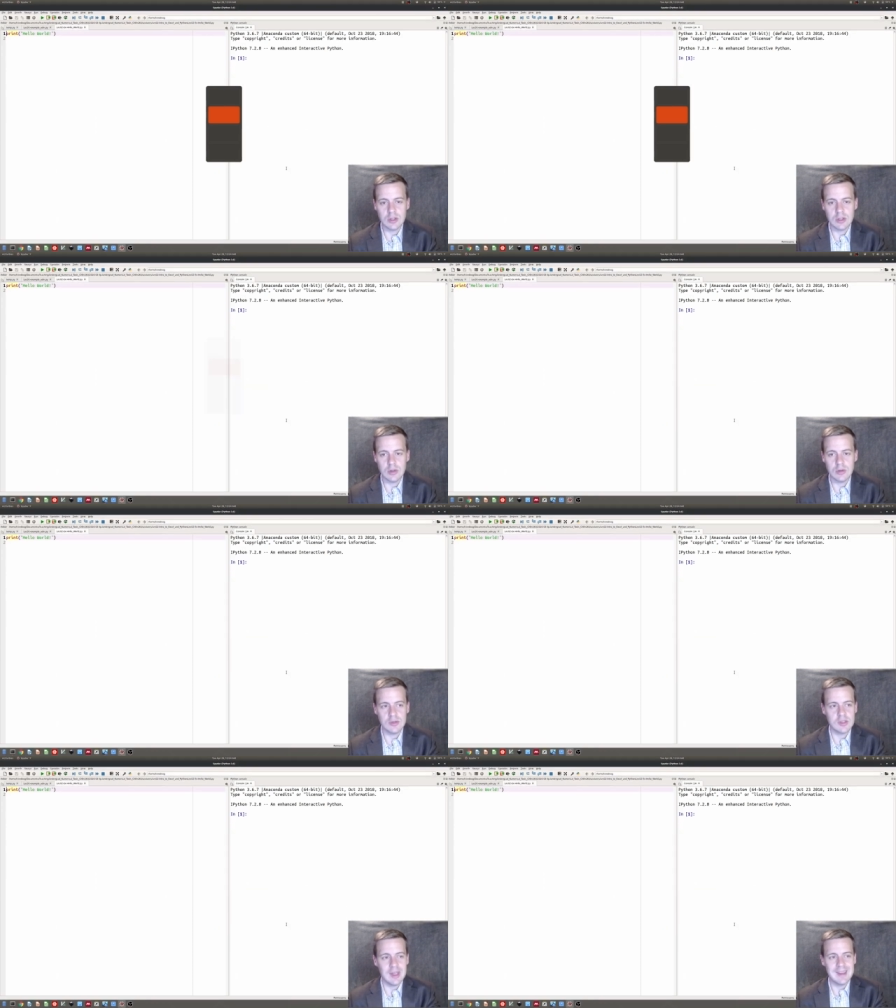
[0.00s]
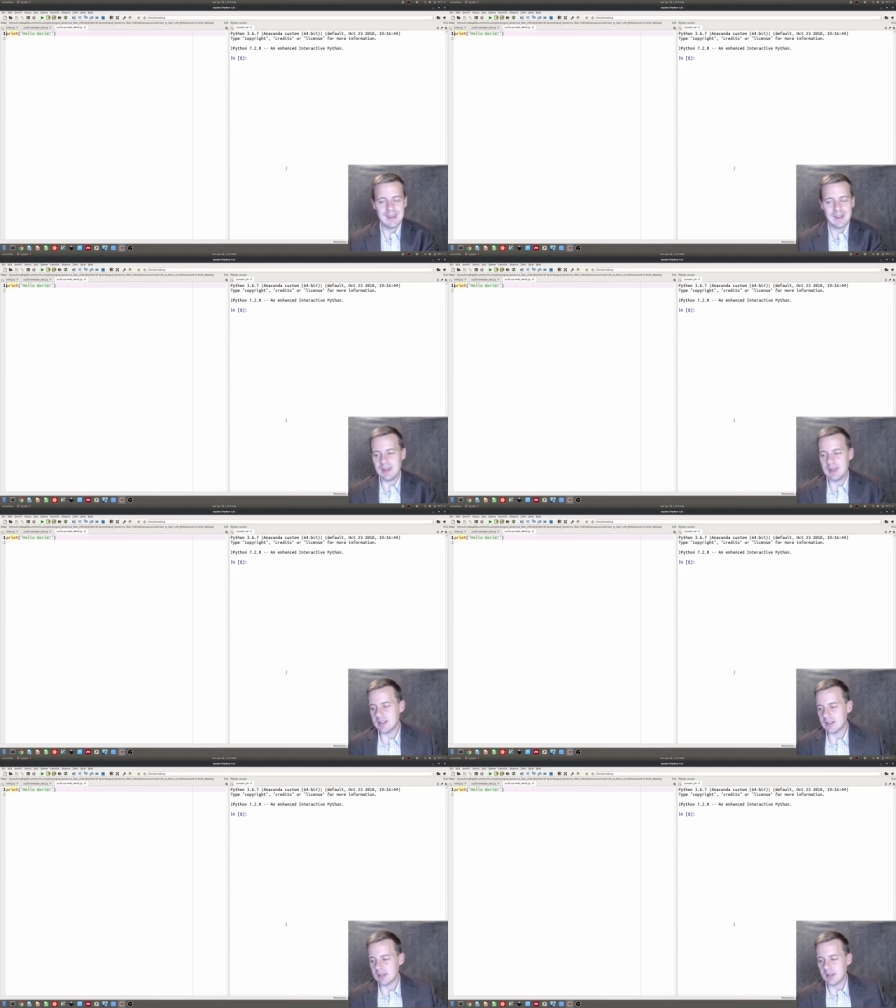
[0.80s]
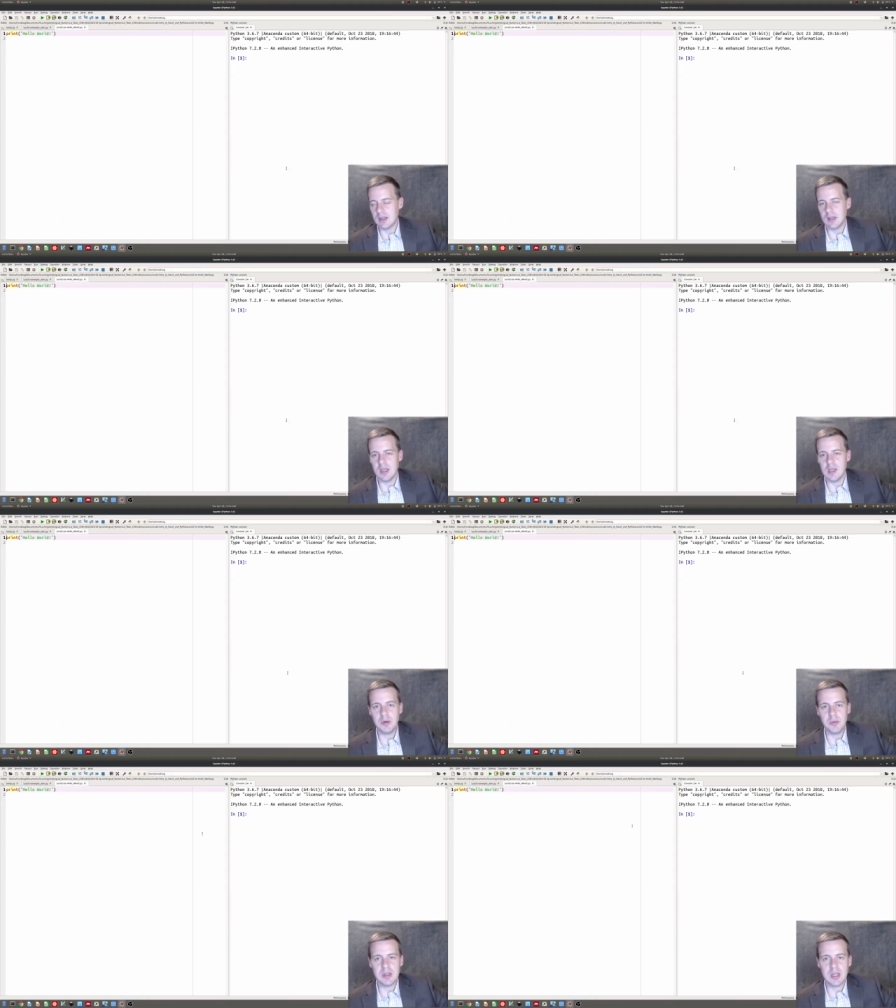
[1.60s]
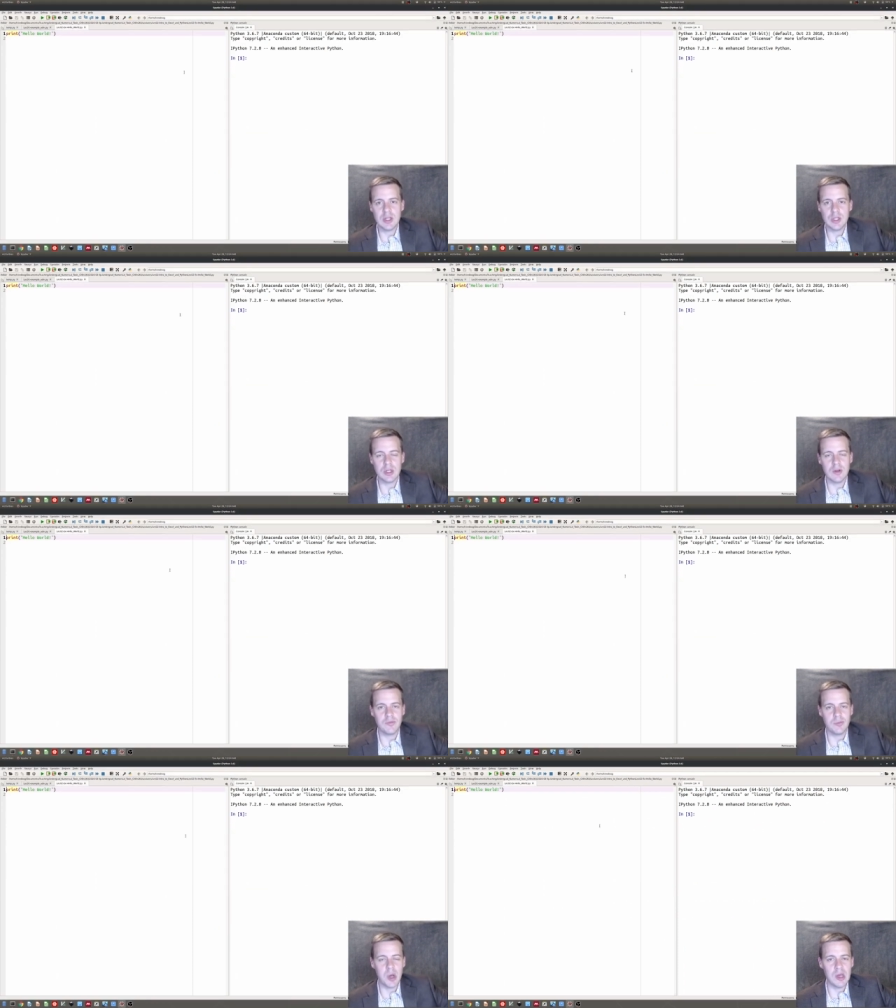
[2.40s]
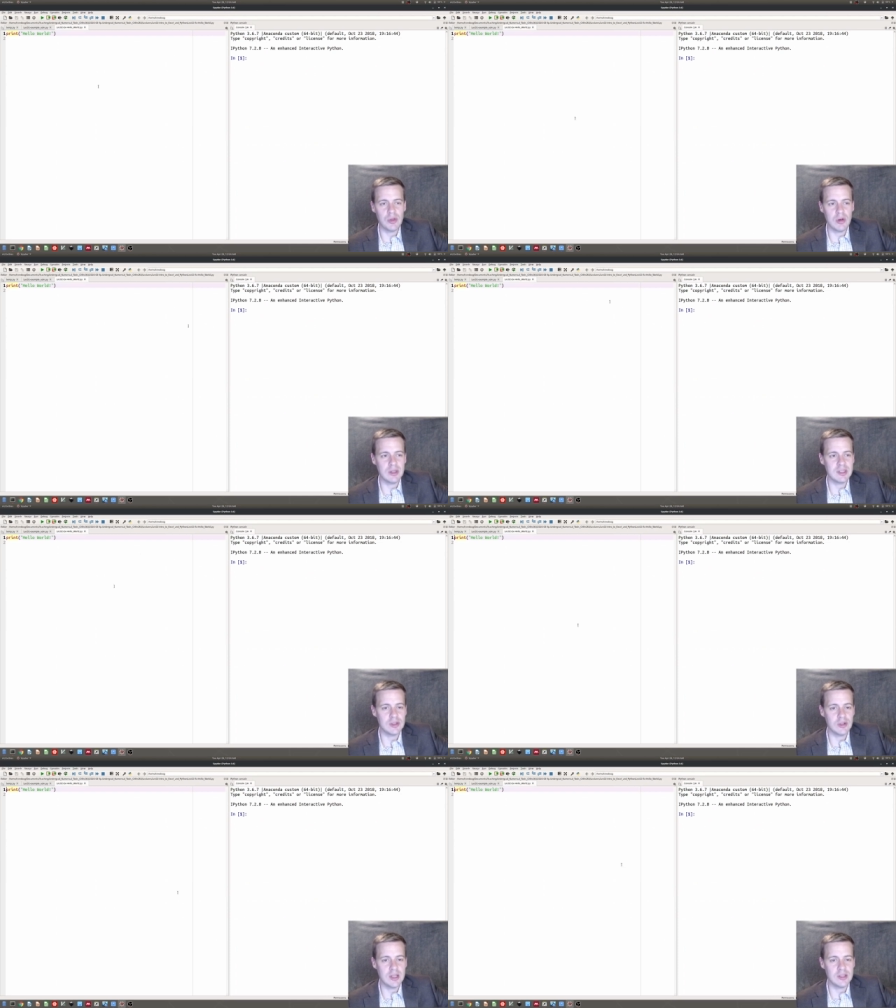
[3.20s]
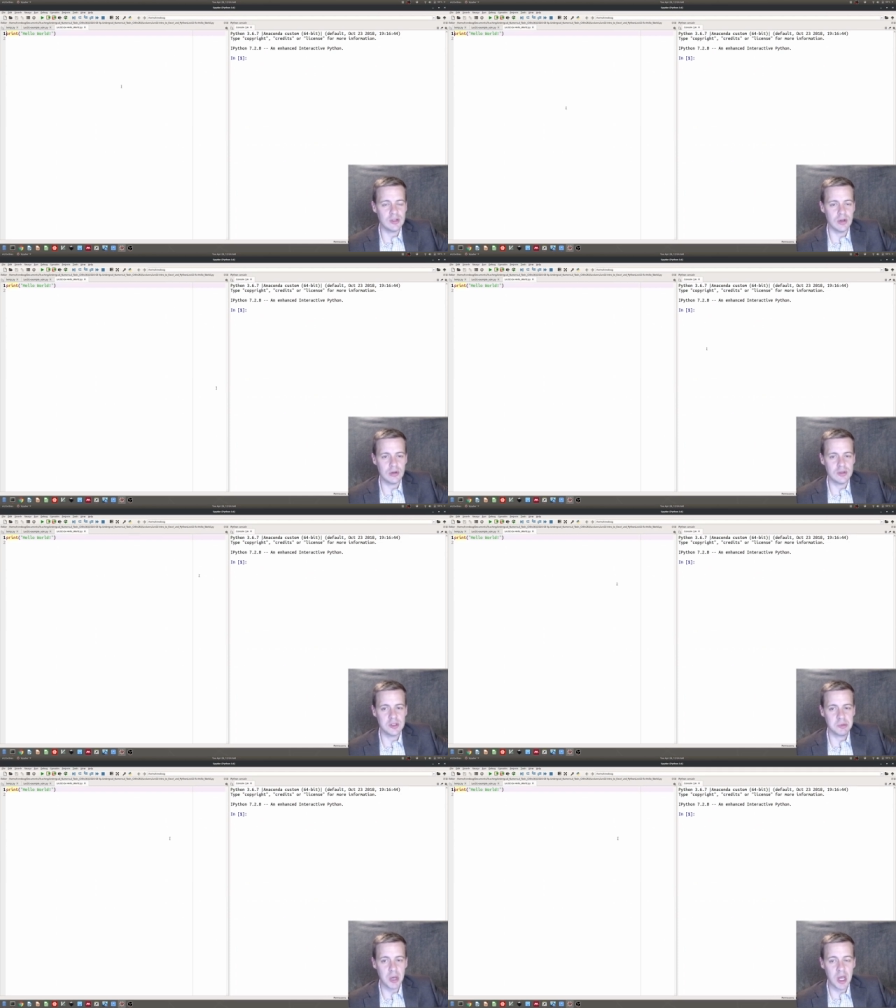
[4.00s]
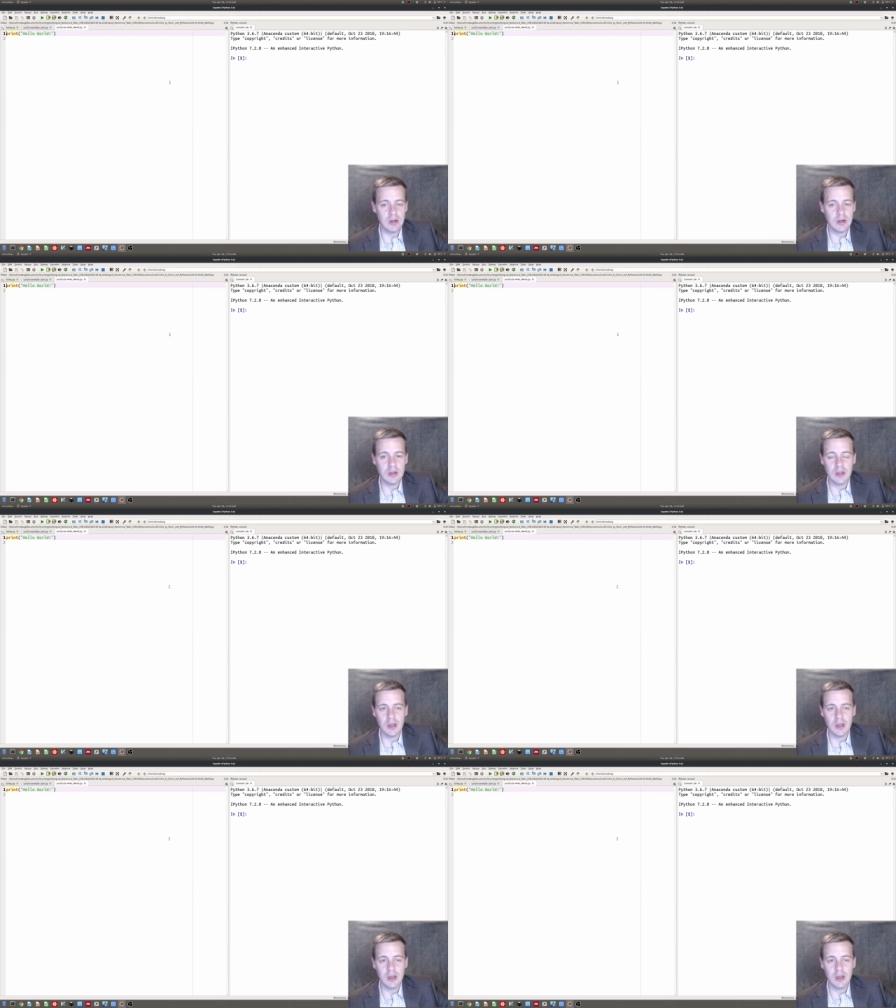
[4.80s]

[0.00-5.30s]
use this implementation of Python in this class called Spyder.